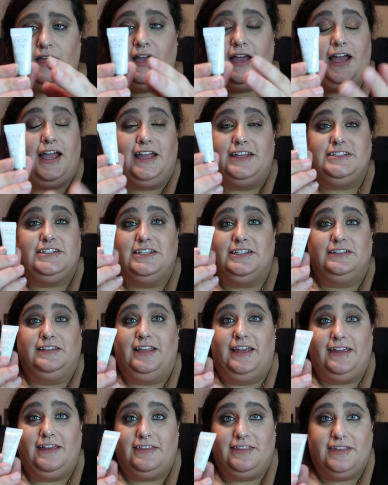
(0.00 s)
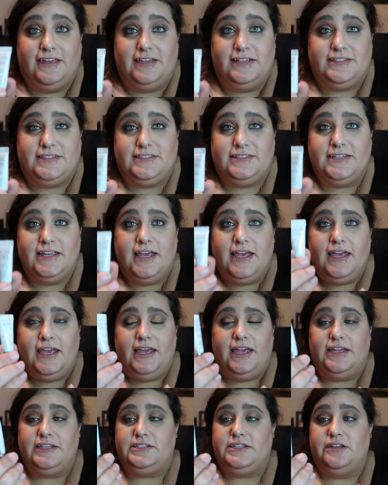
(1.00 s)
I didn't like this.
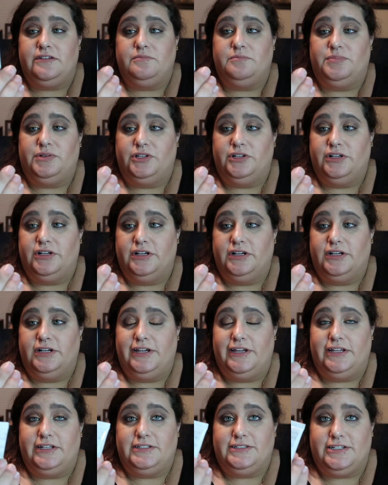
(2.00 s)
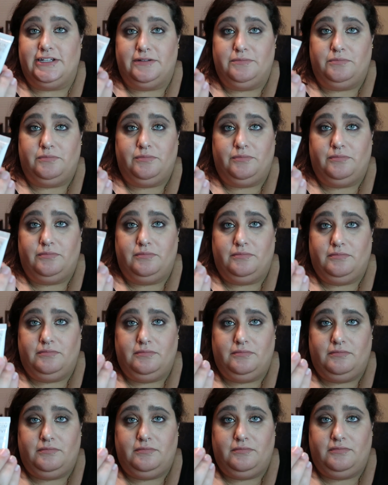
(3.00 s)
It didn't blur. It didn't.
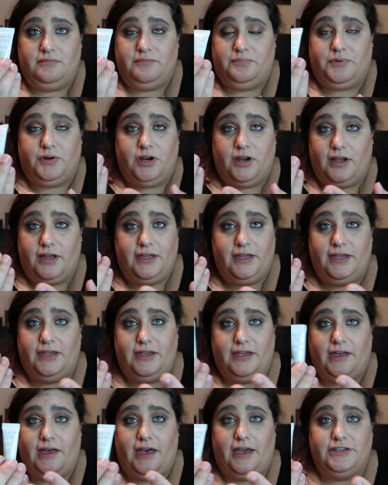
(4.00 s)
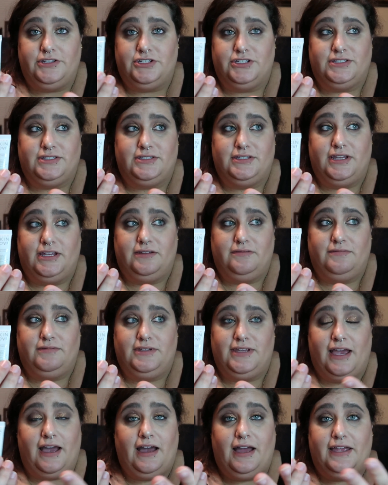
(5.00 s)

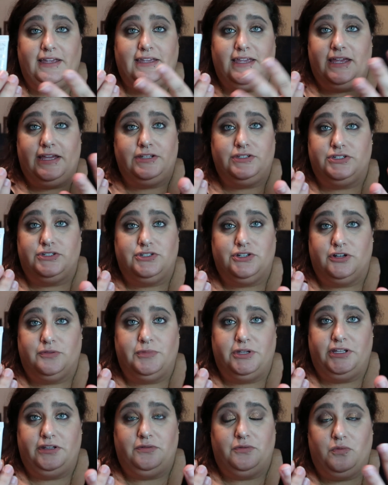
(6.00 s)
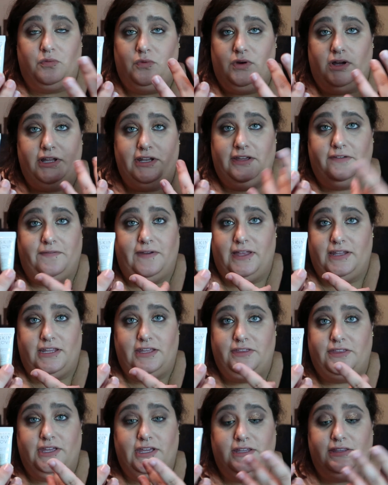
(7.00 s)
Yeah, I can't determine what, if
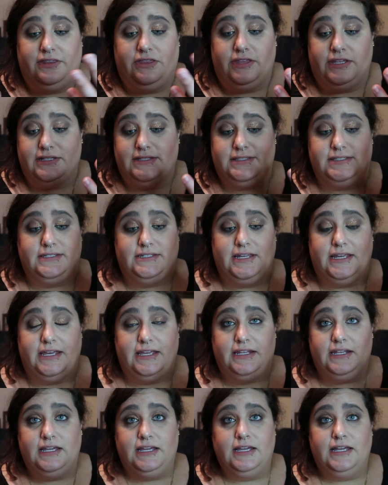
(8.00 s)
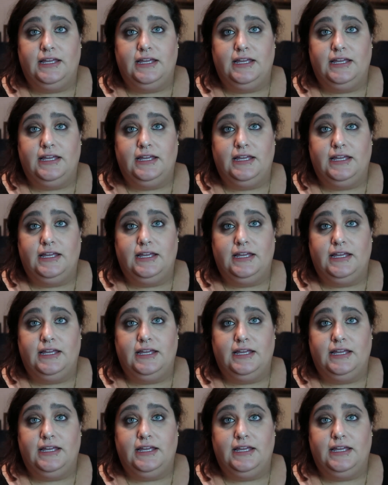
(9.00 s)
anything, this did.